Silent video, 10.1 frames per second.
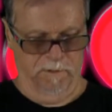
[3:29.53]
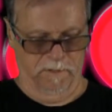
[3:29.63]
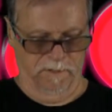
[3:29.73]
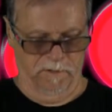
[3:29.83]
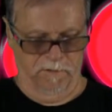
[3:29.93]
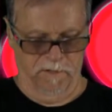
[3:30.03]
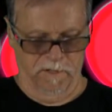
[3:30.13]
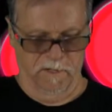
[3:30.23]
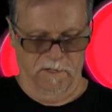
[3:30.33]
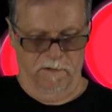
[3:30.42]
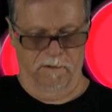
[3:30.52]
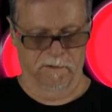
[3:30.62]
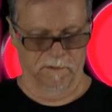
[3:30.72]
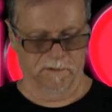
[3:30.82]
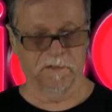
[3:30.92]
And there you go.
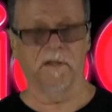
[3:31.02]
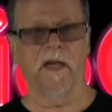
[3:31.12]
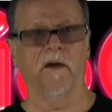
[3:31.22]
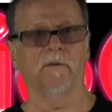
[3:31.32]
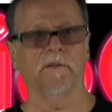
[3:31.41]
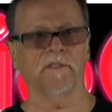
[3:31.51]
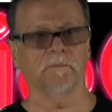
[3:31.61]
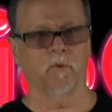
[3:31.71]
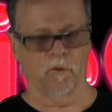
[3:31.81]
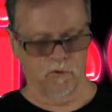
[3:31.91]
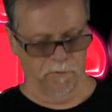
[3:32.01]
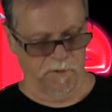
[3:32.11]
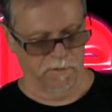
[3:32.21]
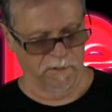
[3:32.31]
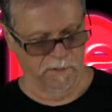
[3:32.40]
So now it's in portrait mode.